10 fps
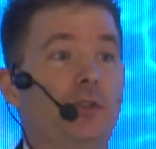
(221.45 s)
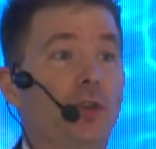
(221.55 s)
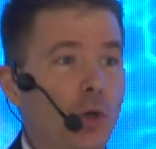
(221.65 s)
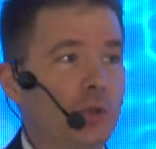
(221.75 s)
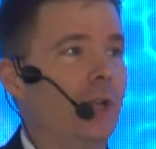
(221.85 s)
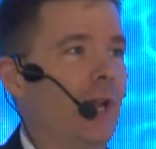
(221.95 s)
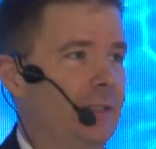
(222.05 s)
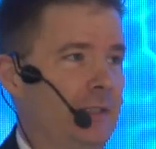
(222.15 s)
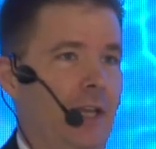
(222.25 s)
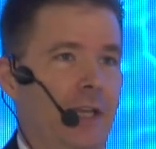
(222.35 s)
Total
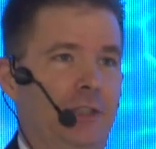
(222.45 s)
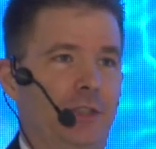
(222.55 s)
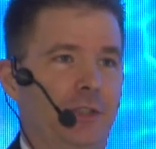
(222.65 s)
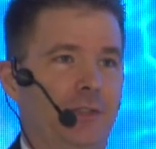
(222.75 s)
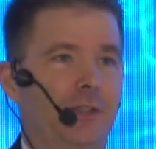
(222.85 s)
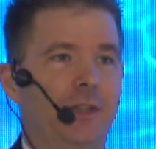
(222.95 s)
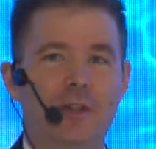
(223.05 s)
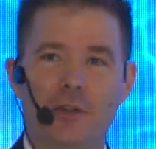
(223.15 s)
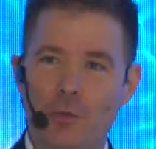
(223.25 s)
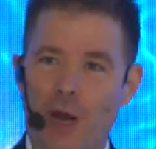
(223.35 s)
isolation,
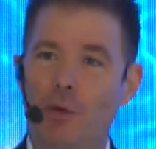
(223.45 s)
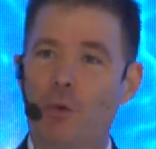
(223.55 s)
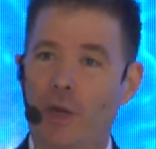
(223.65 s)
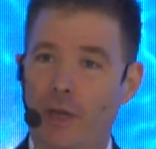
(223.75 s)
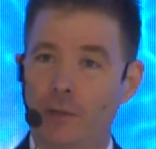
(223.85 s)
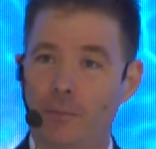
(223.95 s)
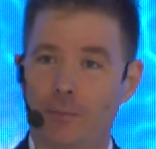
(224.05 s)
the rubber wheel.